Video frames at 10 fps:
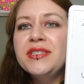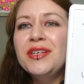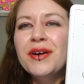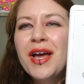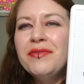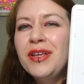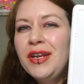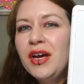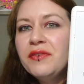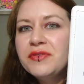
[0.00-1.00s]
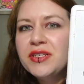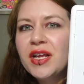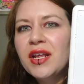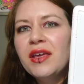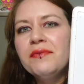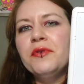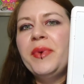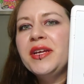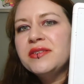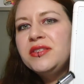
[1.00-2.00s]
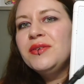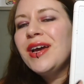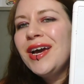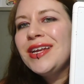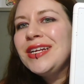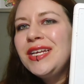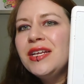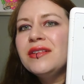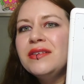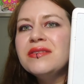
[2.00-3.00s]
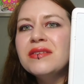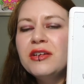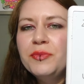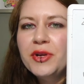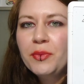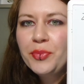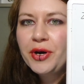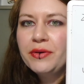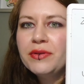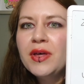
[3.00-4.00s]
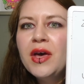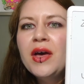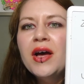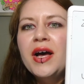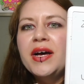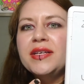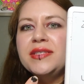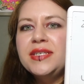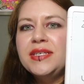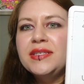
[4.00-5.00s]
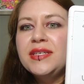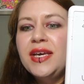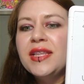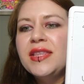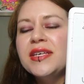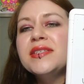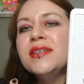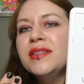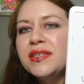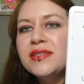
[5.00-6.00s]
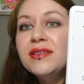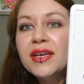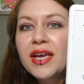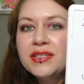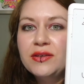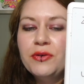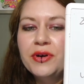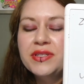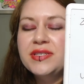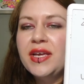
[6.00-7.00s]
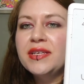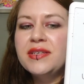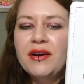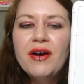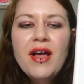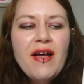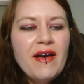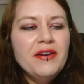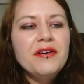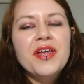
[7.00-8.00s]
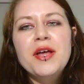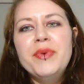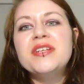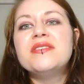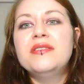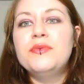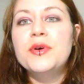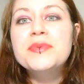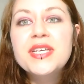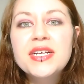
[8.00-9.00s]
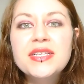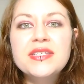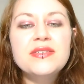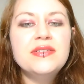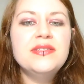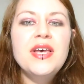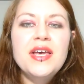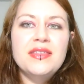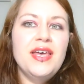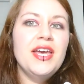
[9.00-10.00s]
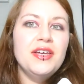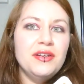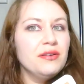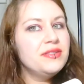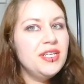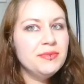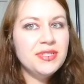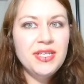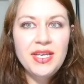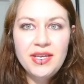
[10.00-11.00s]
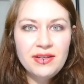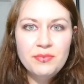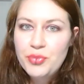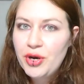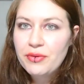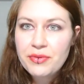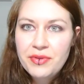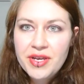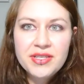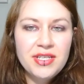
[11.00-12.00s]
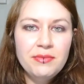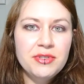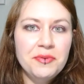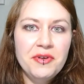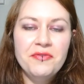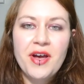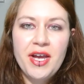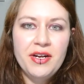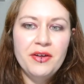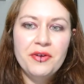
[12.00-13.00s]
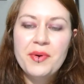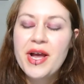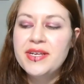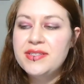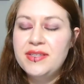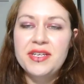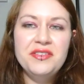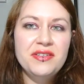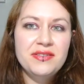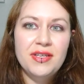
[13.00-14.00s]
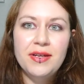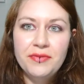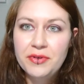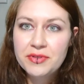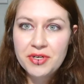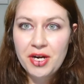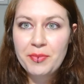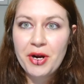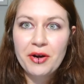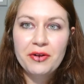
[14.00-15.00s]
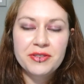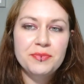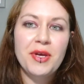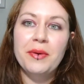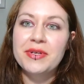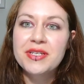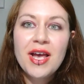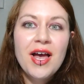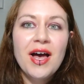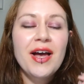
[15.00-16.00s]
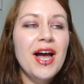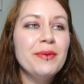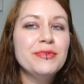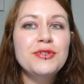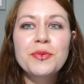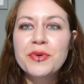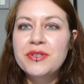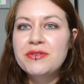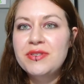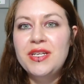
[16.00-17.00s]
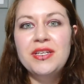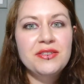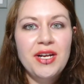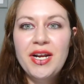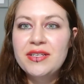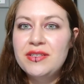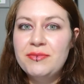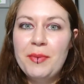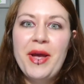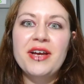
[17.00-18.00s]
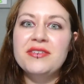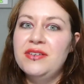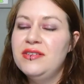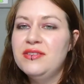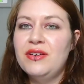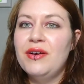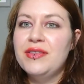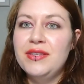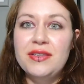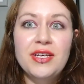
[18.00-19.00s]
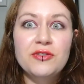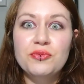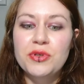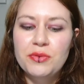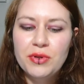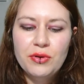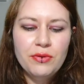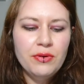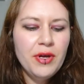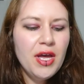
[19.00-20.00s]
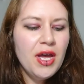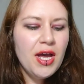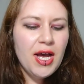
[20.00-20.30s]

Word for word: because they don't have enough genetic information. You kind of need at least a little bit of both to get this, at least in the case of corn snakes. Now, I know that I mentioned the whiptail lizards. They don't seem to need both. They seem to be fine otherwise, and that's just an evolutionary miracle to me, which I'm super interested in. Genetics is my passion, and so I think that that's really, really cool.